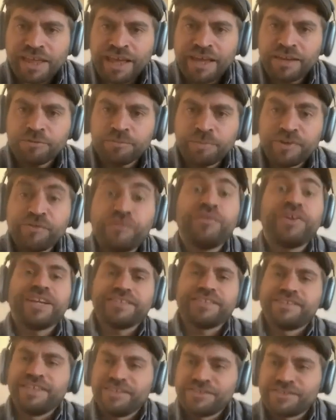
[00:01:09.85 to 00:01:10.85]
has been
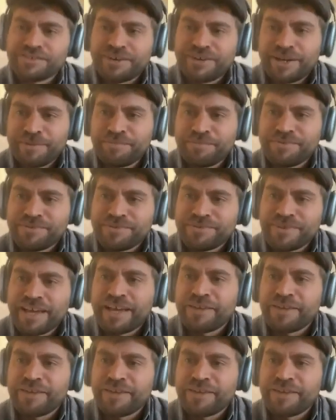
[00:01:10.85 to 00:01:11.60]
fixing scripts,